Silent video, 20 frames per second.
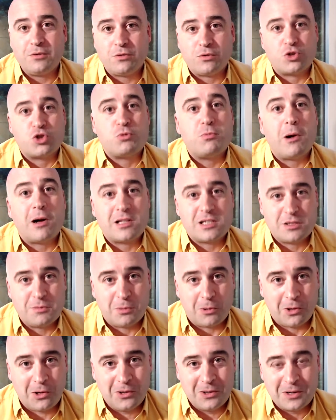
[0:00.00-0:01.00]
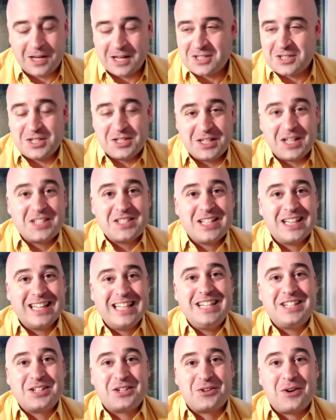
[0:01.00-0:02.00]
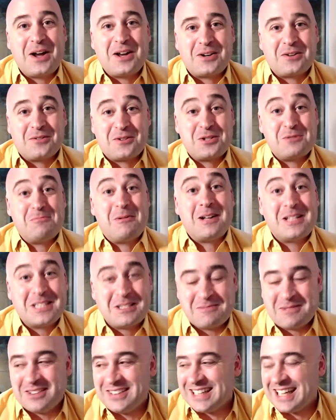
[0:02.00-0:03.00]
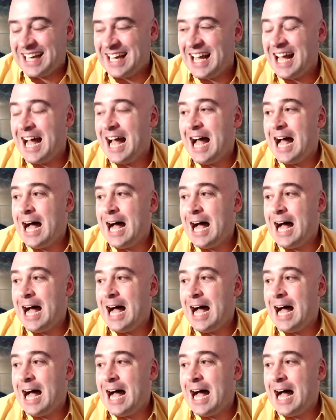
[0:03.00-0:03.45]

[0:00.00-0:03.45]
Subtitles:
responsible because it doesn't lead to greater responsibility.